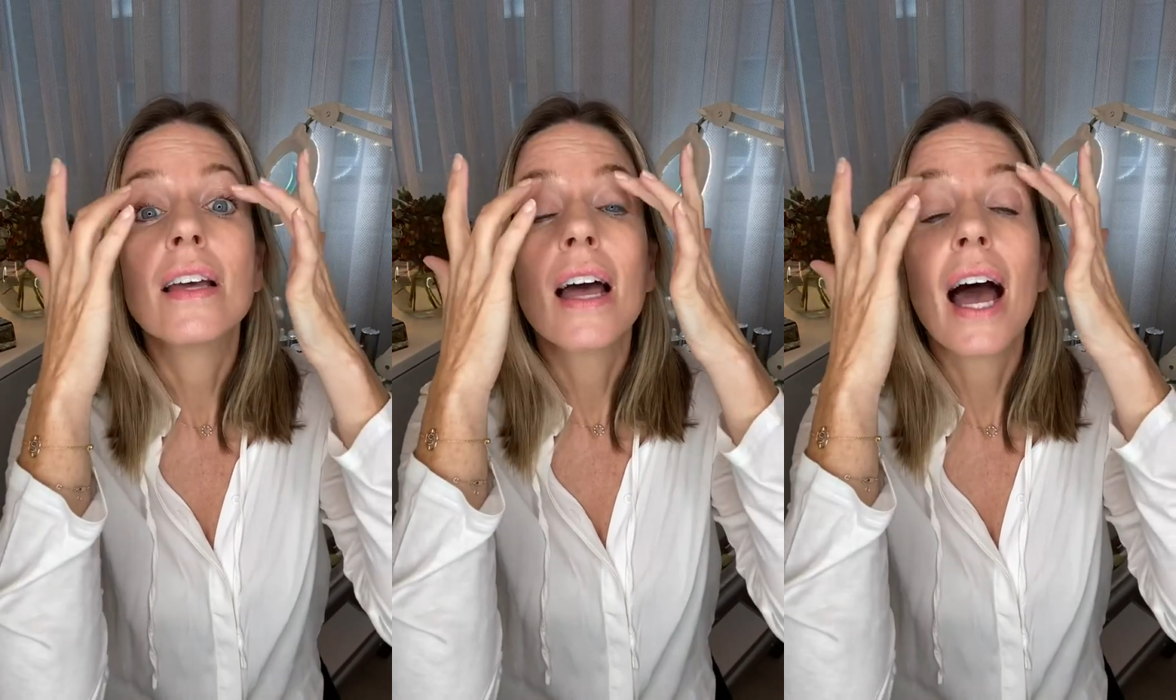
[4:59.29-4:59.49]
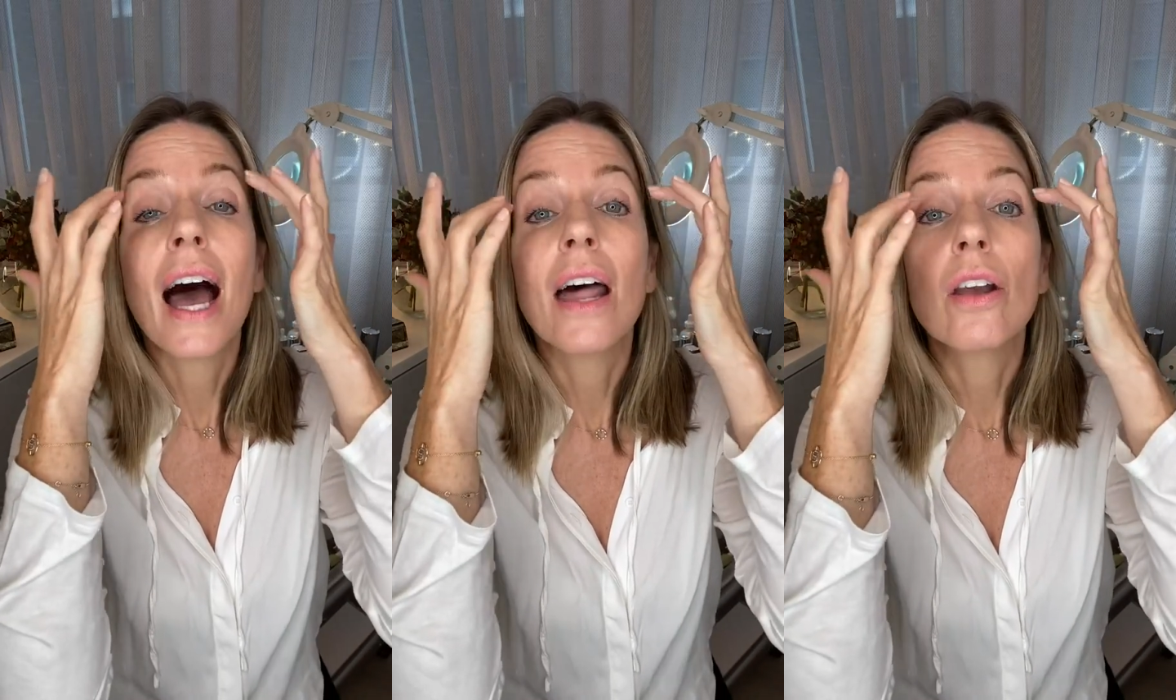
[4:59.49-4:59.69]

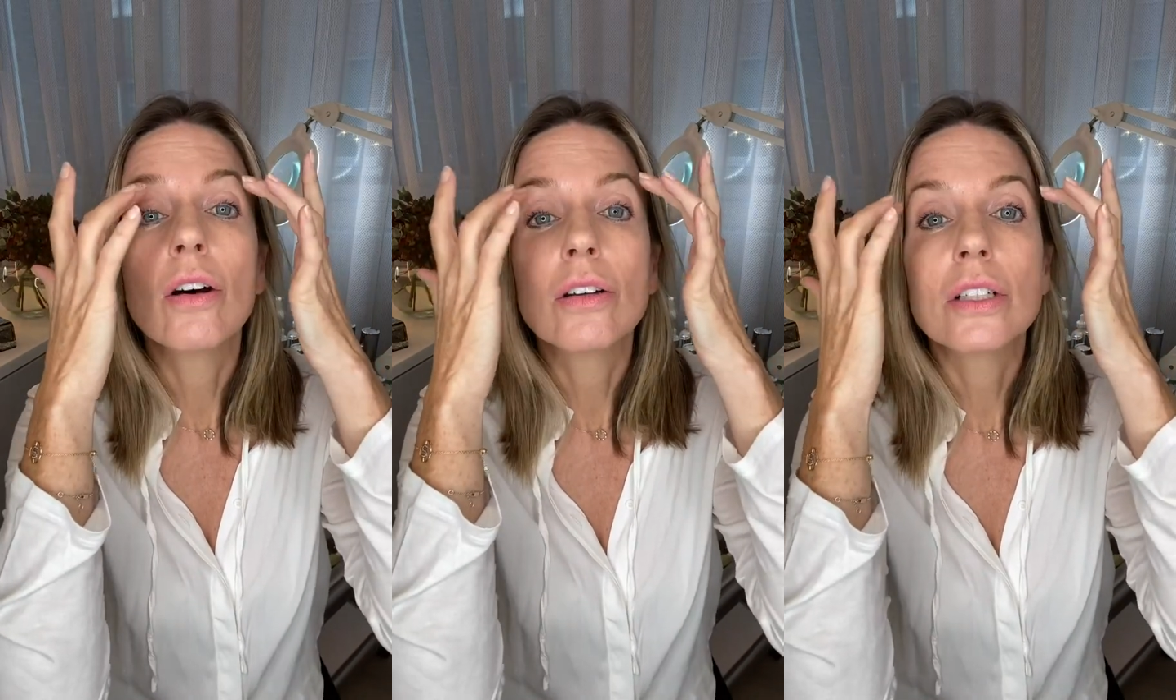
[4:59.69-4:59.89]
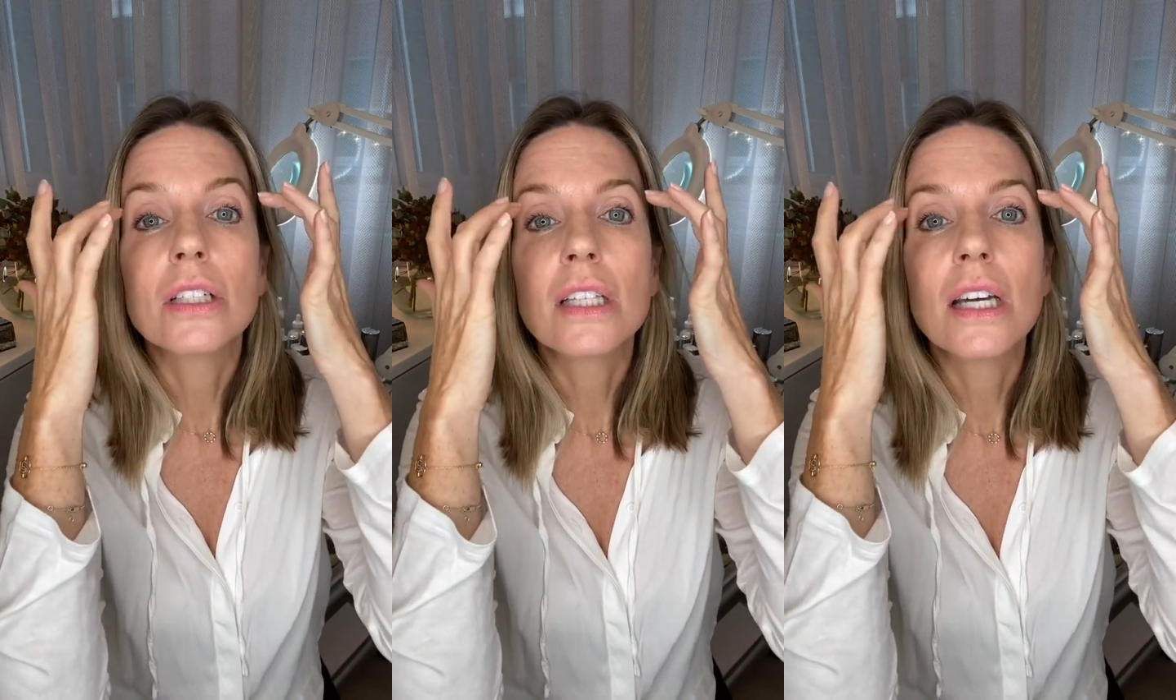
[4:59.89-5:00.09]
and
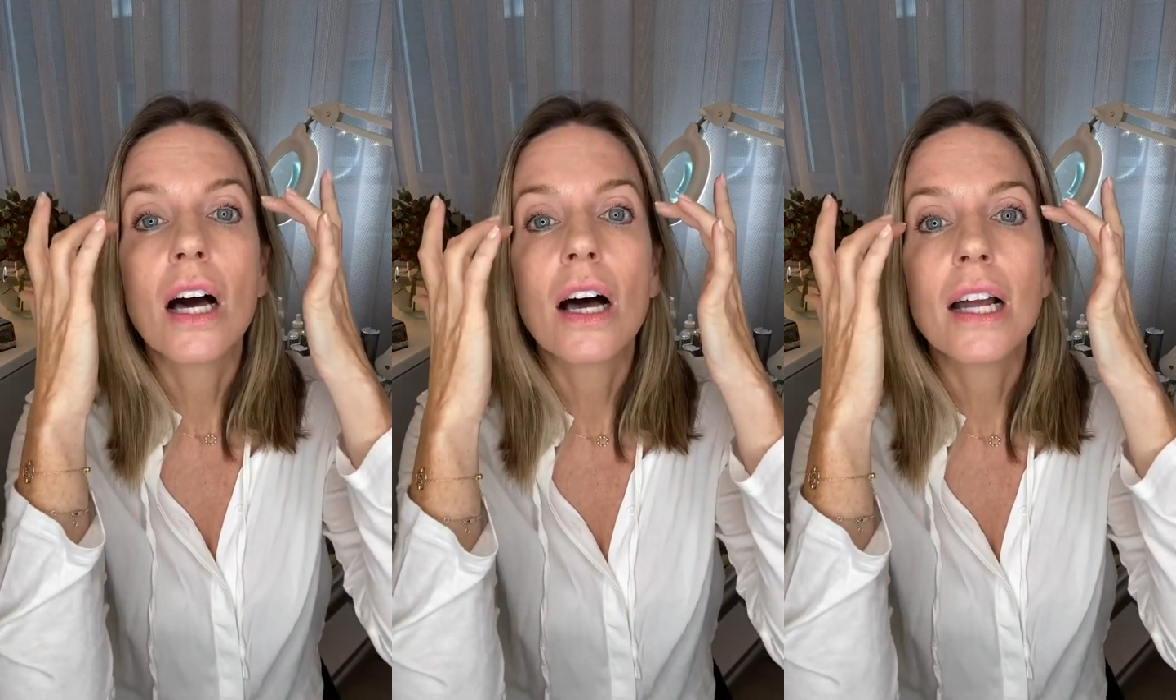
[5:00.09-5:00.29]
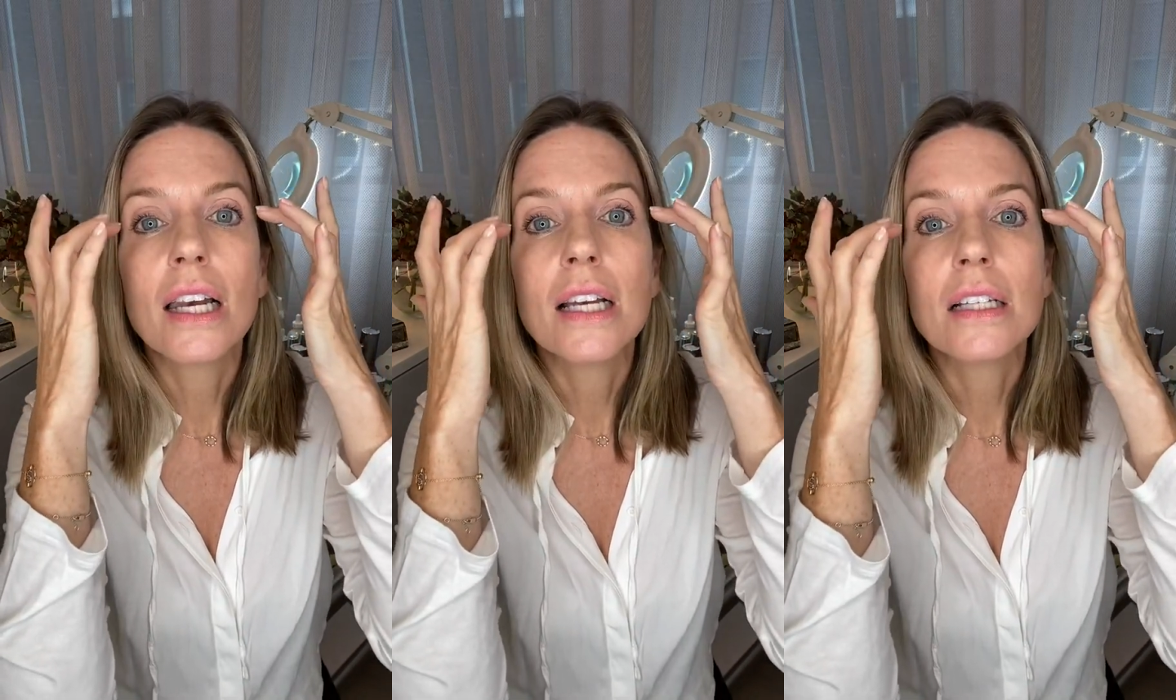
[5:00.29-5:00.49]
onto the
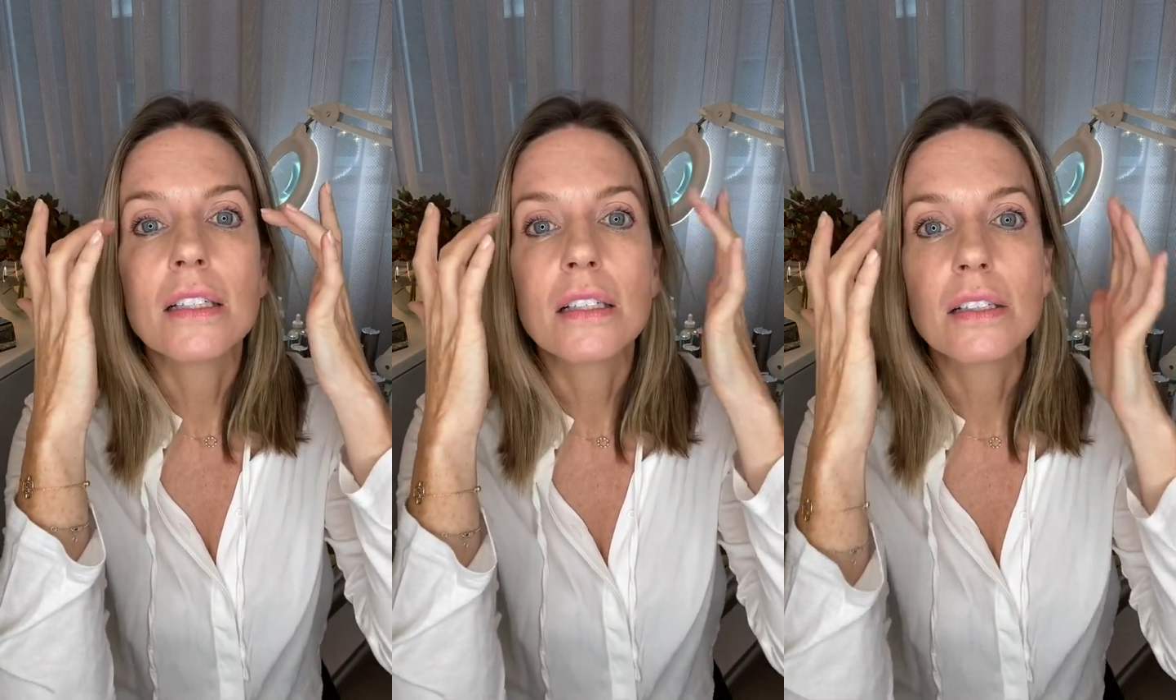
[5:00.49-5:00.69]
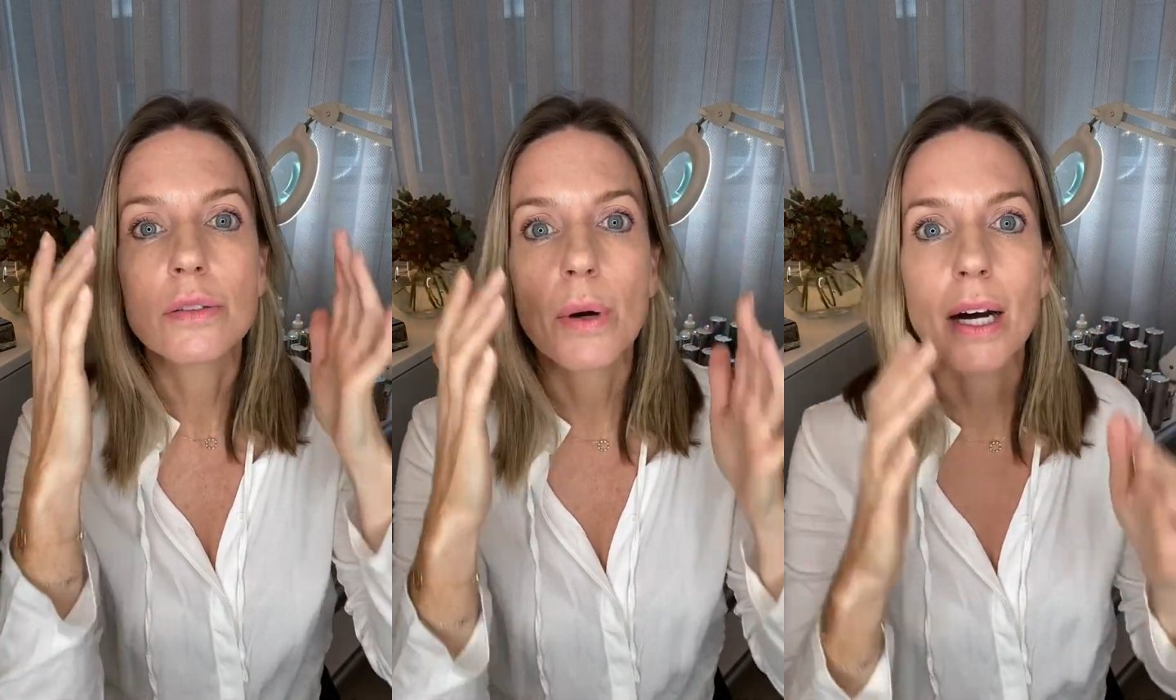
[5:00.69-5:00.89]
eyelids
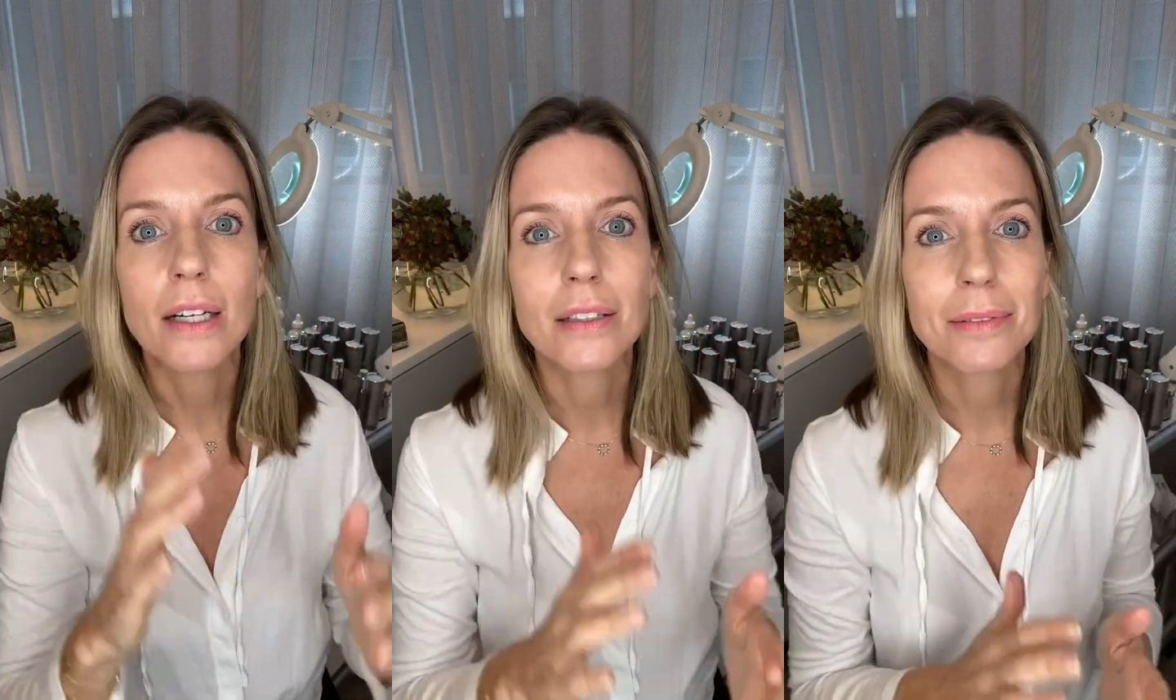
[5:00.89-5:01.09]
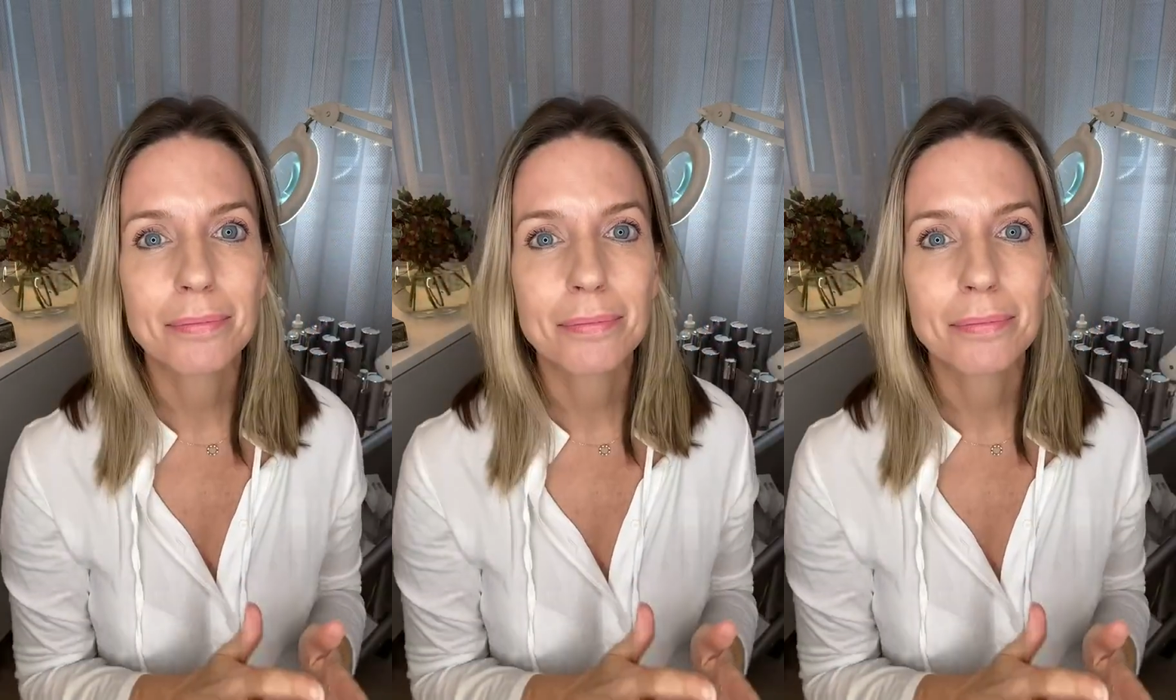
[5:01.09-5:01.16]
as well.